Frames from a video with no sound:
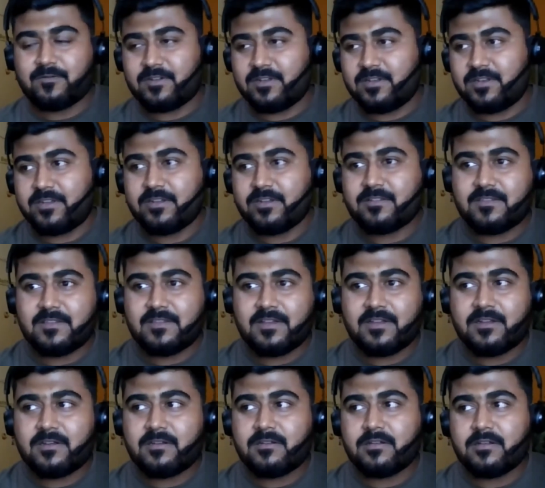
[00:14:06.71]
collects
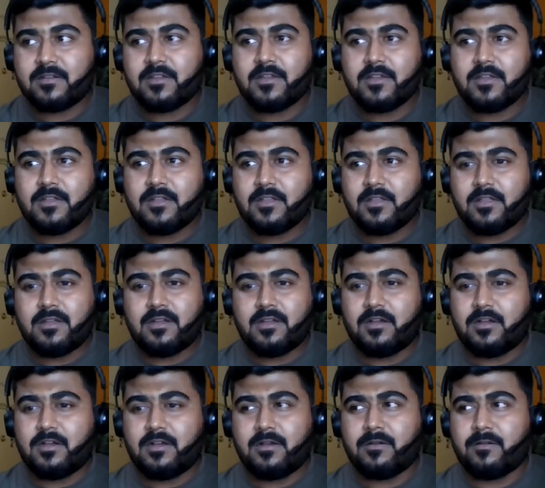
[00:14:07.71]
and
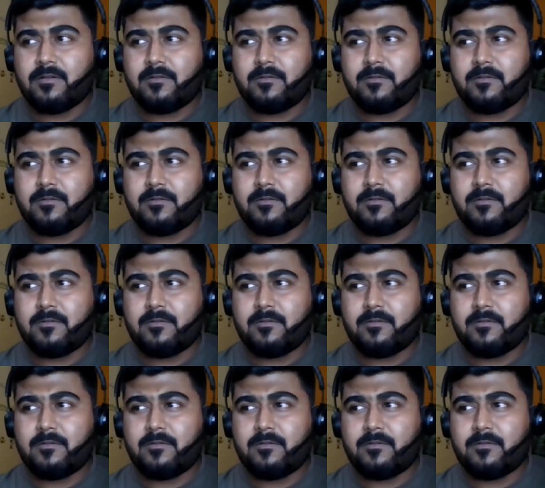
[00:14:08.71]
uh,